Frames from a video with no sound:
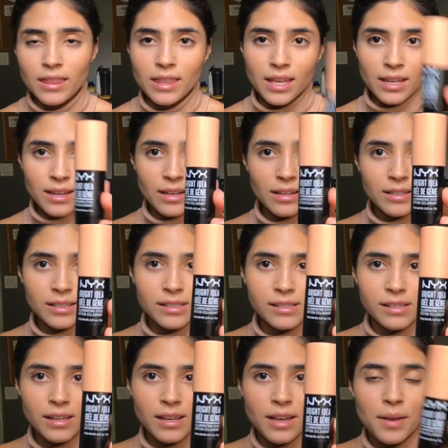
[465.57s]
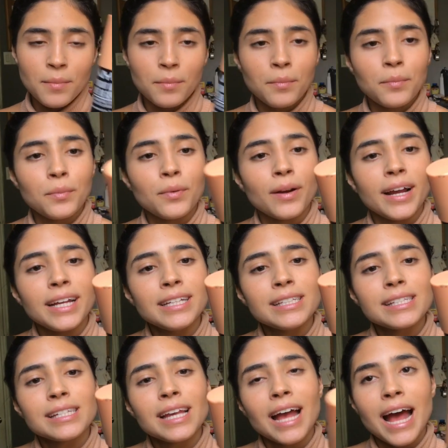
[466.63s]
the NYX Bright
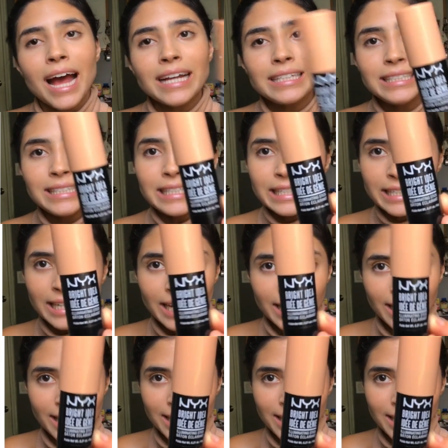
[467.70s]
Idea.